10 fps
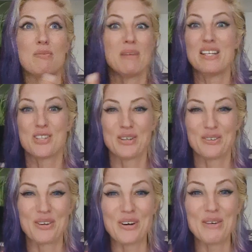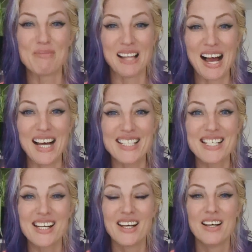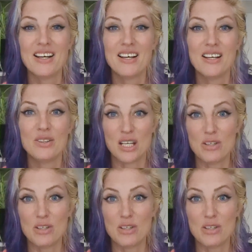picture or plant that